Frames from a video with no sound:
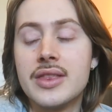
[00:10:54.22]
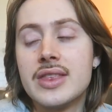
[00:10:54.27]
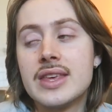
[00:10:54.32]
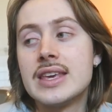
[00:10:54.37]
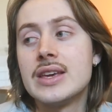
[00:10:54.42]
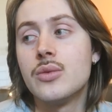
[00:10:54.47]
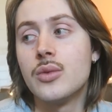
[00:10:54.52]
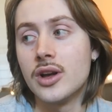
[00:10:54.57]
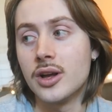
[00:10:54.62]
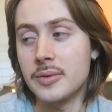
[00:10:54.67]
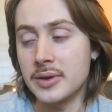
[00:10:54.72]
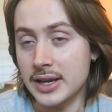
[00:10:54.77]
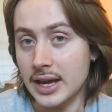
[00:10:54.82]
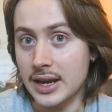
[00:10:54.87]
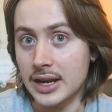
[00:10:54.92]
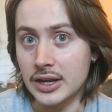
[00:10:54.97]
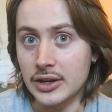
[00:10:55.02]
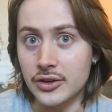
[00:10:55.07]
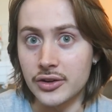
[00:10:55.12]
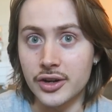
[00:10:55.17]
he will be
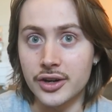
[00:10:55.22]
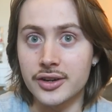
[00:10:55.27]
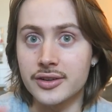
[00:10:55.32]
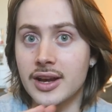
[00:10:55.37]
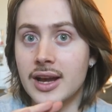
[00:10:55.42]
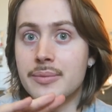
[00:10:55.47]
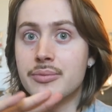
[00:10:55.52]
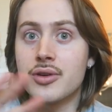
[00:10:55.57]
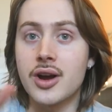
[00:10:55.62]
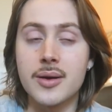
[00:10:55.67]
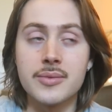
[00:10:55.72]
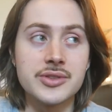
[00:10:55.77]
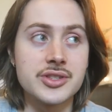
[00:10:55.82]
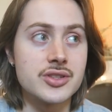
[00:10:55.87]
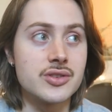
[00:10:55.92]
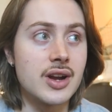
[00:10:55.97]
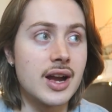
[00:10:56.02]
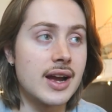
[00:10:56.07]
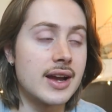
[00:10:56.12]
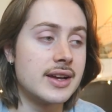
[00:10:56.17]
getting neutered. I promise
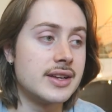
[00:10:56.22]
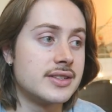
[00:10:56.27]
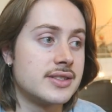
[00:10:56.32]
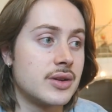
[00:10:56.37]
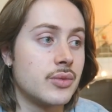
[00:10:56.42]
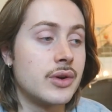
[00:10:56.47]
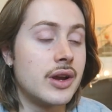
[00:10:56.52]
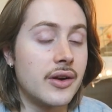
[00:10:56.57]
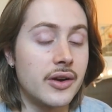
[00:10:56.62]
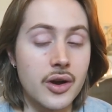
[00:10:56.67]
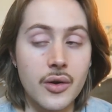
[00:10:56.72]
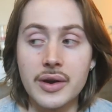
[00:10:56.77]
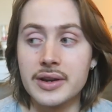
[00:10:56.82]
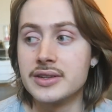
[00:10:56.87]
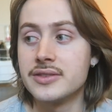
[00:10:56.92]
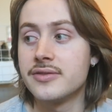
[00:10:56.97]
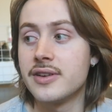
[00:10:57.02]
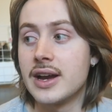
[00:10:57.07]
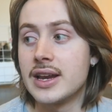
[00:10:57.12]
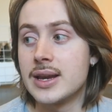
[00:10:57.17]
you guys, we are going
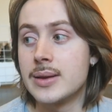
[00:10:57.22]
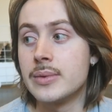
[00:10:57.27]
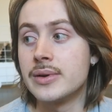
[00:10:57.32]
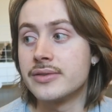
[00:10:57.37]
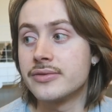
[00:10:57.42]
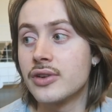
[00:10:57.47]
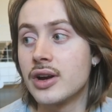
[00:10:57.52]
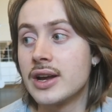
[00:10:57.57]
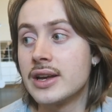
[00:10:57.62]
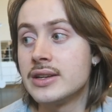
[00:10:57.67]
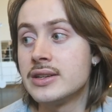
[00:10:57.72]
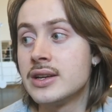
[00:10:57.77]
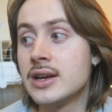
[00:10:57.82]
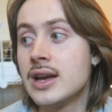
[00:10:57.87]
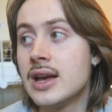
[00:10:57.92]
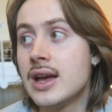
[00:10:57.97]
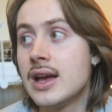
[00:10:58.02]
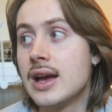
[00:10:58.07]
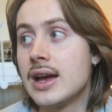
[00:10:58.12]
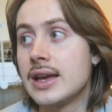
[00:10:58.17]
to find him a friend.
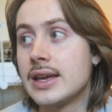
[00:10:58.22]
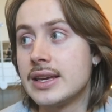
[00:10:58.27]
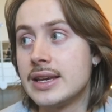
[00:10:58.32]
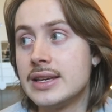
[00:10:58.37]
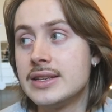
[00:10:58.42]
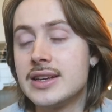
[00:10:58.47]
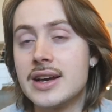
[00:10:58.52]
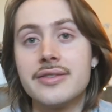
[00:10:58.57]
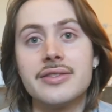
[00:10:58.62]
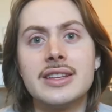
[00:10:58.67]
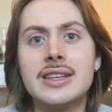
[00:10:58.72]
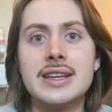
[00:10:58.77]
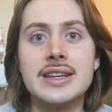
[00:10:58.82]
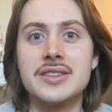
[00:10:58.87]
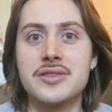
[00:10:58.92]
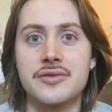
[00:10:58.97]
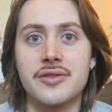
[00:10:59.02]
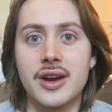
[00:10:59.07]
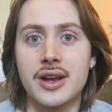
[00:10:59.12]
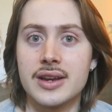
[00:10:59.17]
He definitely
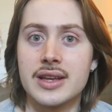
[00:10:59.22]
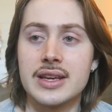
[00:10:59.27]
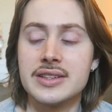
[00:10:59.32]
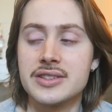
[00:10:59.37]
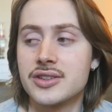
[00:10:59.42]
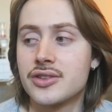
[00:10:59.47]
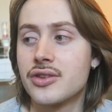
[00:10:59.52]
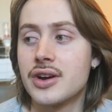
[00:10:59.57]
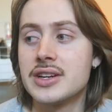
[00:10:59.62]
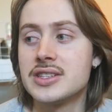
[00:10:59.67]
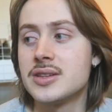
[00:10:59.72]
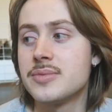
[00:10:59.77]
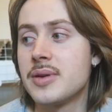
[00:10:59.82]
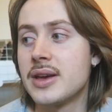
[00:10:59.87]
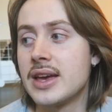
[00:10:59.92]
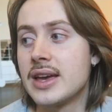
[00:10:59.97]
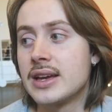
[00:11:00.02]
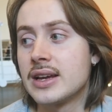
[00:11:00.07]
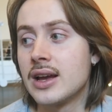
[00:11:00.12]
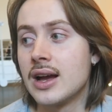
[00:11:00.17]
needs a friend. He's a crazy
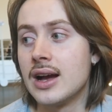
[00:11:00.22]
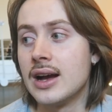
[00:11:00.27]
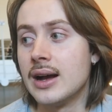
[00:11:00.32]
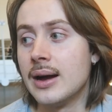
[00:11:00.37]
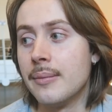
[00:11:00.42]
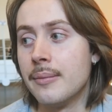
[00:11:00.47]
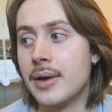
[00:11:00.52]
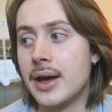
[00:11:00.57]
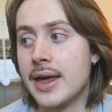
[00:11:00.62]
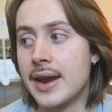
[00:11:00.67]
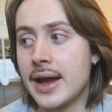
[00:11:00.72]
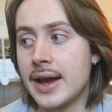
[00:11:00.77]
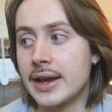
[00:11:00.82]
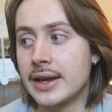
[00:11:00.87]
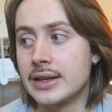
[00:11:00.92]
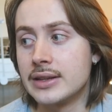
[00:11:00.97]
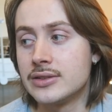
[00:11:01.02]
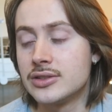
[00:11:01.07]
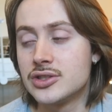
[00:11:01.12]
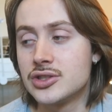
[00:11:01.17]
pig, and
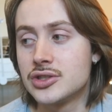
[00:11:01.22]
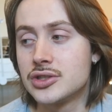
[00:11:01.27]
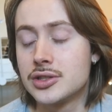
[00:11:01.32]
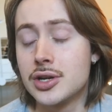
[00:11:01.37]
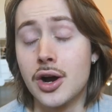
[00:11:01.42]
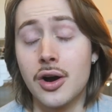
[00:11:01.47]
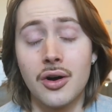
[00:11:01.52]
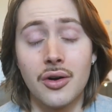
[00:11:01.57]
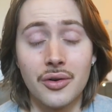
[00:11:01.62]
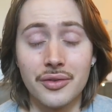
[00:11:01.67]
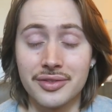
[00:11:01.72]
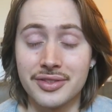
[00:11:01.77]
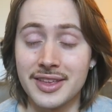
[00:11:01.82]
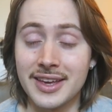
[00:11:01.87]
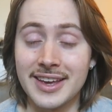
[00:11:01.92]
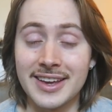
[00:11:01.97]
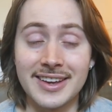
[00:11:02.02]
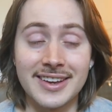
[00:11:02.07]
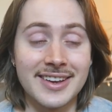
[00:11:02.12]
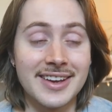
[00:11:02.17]
I don't
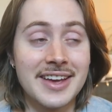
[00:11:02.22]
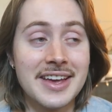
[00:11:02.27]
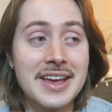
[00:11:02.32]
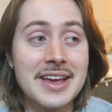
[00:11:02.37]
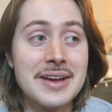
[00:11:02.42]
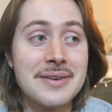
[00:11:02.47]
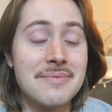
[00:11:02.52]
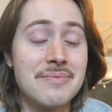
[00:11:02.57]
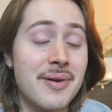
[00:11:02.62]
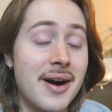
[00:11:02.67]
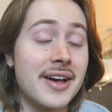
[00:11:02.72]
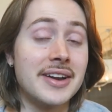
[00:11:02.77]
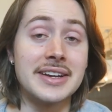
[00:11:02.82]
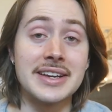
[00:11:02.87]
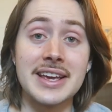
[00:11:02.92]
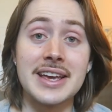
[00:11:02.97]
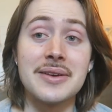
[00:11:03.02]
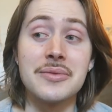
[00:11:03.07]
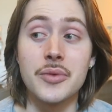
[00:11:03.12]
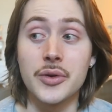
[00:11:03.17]
think
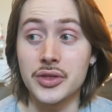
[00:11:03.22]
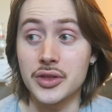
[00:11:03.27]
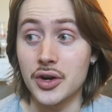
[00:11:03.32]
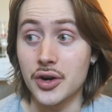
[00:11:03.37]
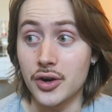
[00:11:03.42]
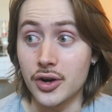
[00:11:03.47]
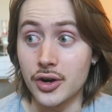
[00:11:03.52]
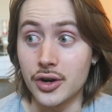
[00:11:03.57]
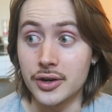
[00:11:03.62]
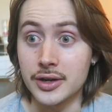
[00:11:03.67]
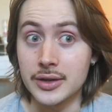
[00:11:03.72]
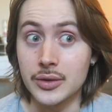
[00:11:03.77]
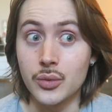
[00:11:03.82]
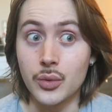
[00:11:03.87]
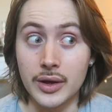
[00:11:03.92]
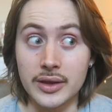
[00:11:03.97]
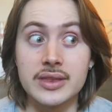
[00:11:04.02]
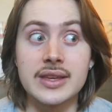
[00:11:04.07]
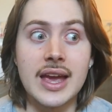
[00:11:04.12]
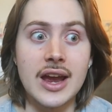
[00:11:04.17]
bonding him with the herd
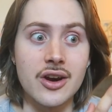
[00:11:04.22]
with